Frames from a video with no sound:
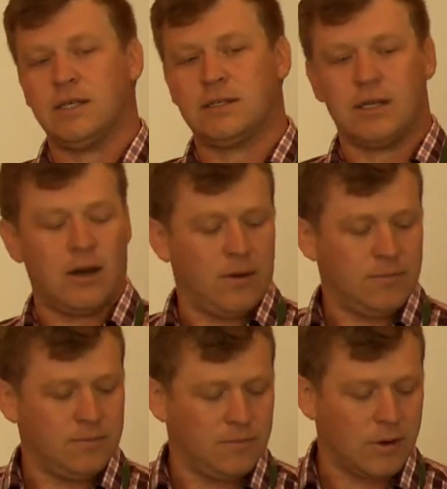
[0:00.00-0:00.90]
is, you know,
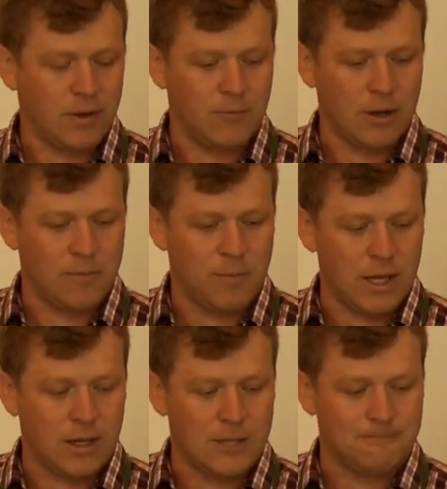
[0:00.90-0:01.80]
one of the, one of the
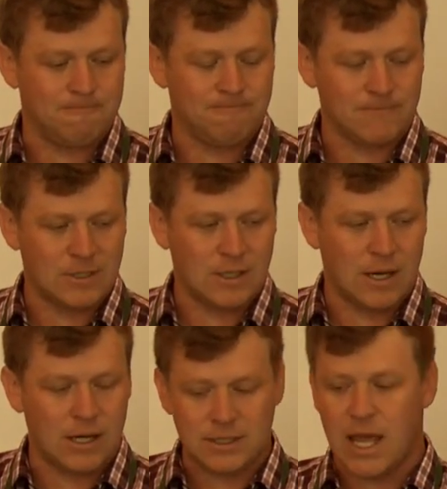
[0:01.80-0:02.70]
big
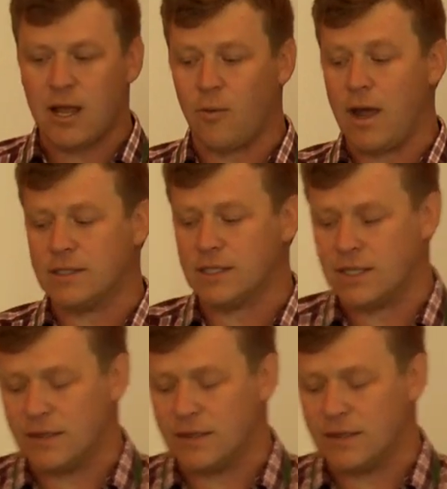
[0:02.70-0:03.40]
uh, takeaways is